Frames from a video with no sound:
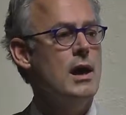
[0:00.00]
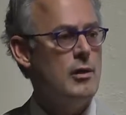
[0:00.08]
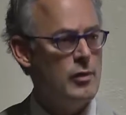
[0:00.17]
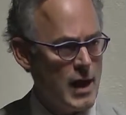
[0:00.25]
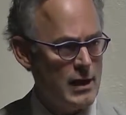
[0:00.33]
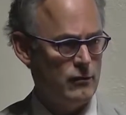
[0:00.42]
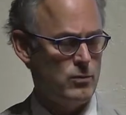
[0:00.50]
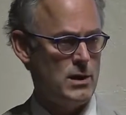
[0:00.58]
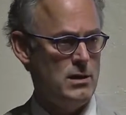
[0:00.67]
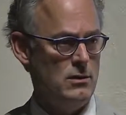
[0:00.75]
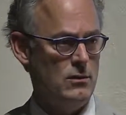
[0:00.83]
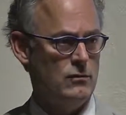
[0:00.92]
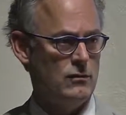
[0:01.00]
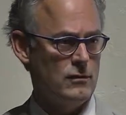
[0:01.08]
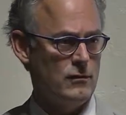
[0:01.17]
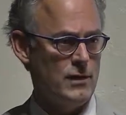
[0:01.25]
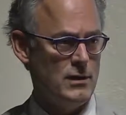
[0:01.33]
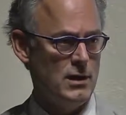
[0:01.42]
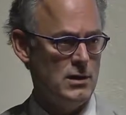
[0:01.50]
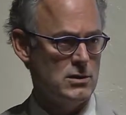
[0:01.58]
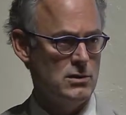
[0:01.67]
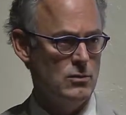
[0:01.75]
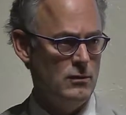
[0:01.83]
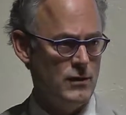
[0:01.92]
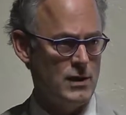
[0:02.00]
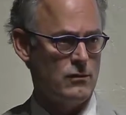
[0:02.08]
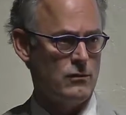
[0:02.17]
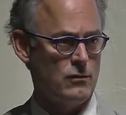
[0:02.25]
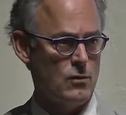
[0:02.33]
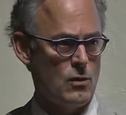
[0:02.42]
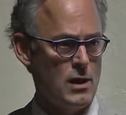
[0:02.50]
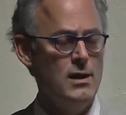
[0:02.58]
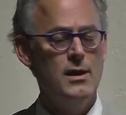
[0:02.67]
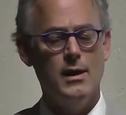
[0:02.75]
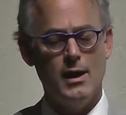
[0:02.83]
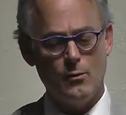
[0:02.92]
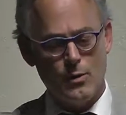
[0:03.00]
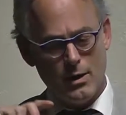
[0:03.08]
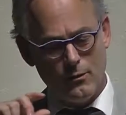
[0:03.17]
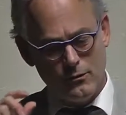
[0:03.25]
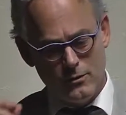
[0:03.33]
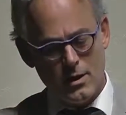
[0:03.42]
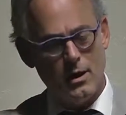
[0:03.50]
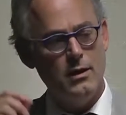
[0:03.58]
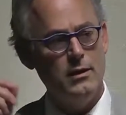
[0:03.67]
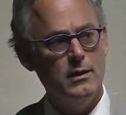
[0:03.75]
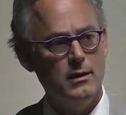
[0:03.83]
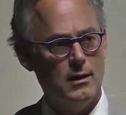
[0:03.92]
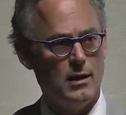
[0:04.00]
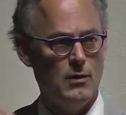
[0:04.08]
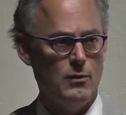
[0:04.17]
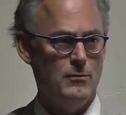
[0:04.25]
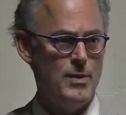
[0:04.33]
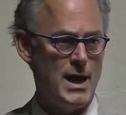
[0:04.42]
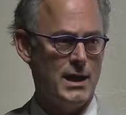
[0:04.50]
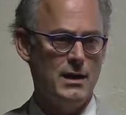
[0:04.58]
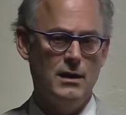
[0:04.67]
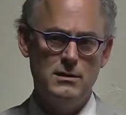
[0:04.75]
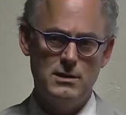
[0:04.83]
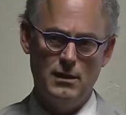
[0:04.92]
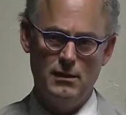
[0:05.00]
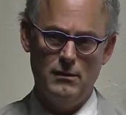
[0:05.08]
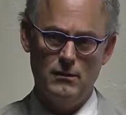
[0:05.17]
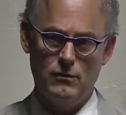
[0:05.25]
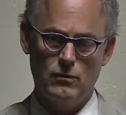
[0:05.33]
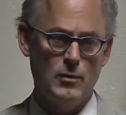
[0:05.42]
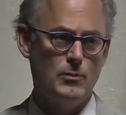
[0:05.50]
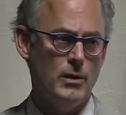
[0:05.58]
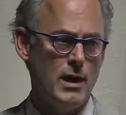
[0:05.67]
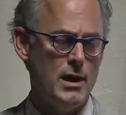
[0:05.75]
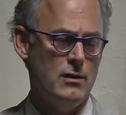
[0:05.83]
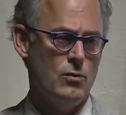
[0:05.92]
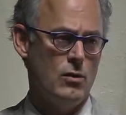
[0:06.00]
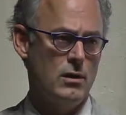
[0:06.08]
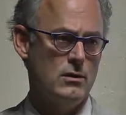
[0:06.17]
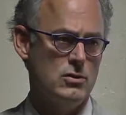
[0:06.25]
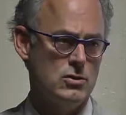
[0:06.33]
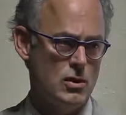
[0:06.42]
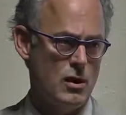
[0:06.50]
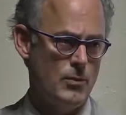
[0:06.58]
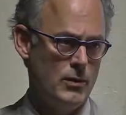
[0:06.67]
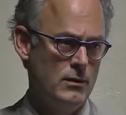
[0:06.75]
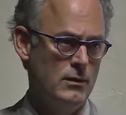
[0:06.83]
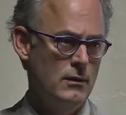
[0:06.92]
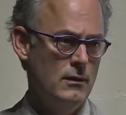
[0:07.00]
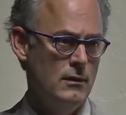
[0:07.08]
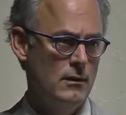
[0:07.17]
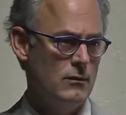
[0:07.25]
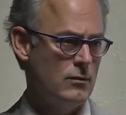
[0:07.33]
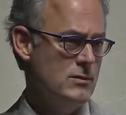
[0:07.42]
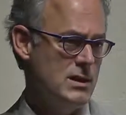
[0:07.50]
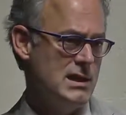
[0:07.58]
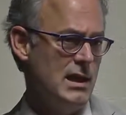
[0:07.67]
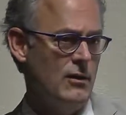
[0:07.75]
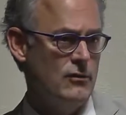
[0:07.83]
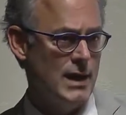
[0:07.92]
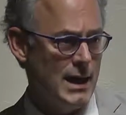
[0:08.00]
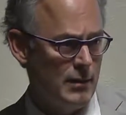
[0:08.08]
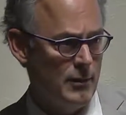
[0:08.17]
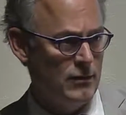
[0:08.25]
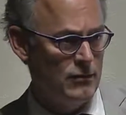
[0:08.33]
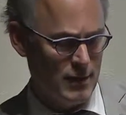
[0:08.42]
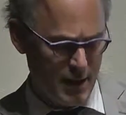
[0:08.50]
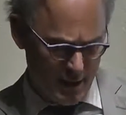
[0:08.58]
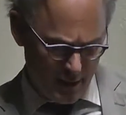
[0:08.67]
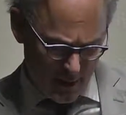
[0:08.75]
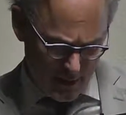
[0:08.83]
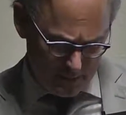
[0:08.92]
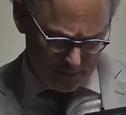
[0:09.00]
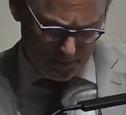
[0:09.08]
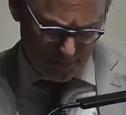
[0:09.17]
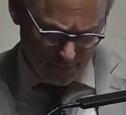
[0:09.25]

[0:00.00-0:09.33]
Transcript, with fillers: and that's what I used as the foundation to invent the story. And when I was done, I went back and did some applied work to sharpen some details and elements. And um,